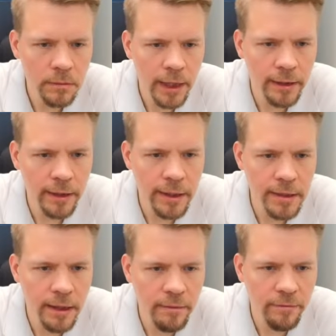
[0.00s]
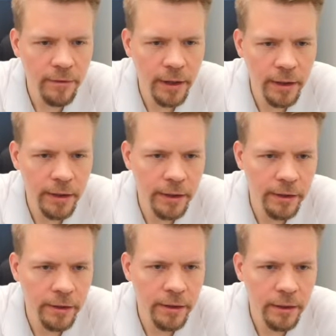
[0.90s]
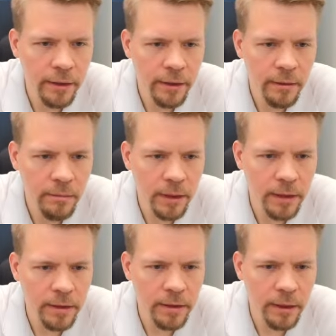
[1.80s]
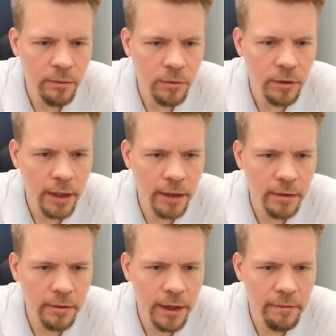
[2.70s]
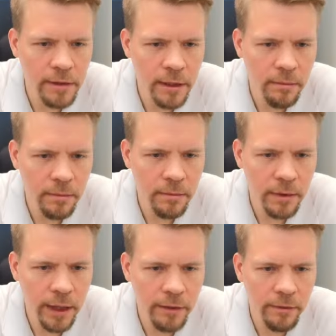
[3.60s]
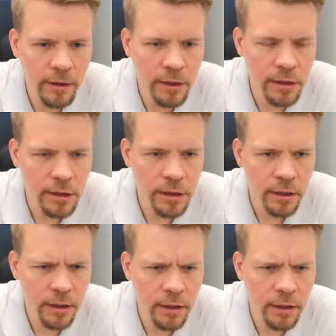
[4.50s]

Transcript: At least I'm fine here, but I would like to have some advantage.